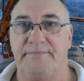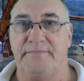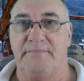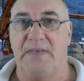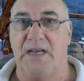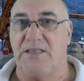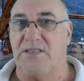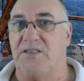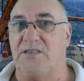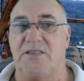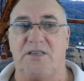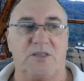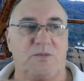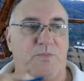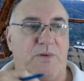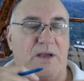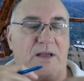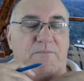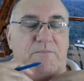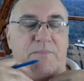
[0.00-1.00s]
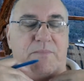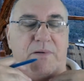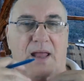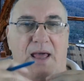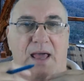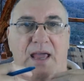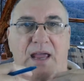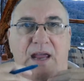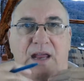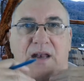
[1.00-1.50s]
That's just being
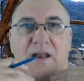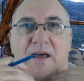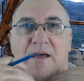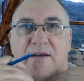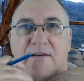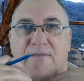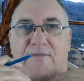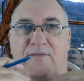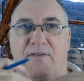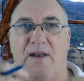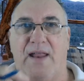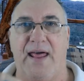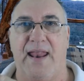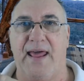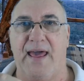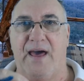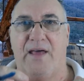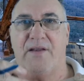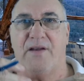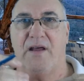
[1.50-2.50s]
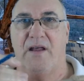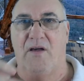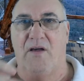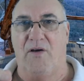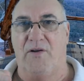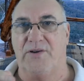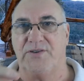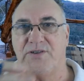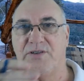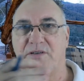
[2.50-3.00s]
plain, flat out, and
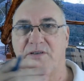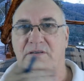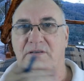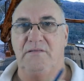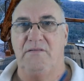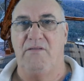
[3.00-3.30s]
honest.